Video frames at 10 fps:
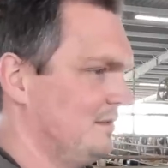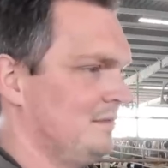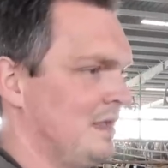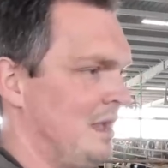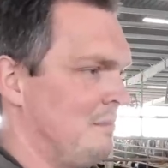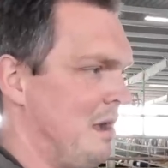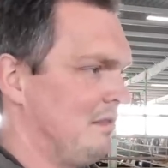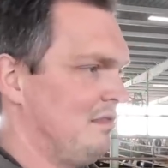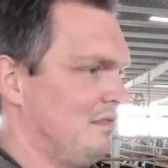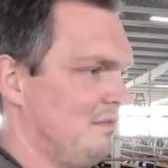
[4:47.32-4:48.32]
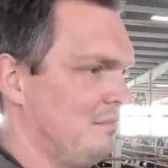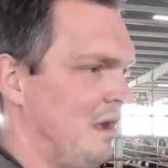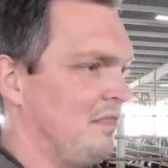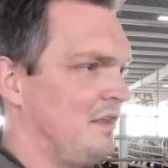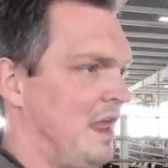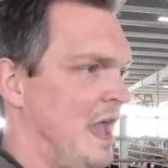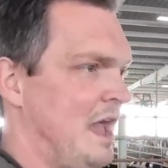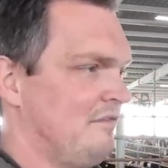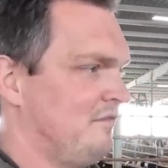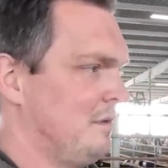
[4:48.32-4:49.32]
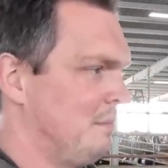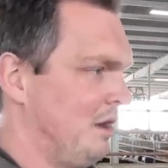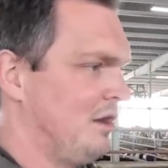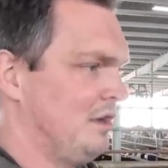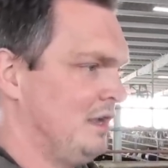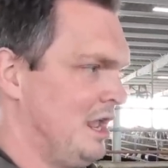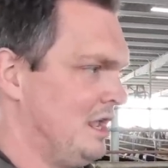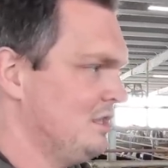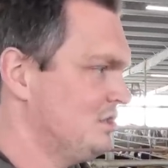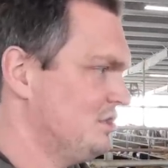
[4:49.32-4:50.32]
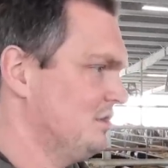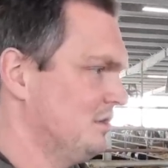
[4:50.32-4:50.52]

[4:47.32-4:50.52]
yeah, month and a half apart in age,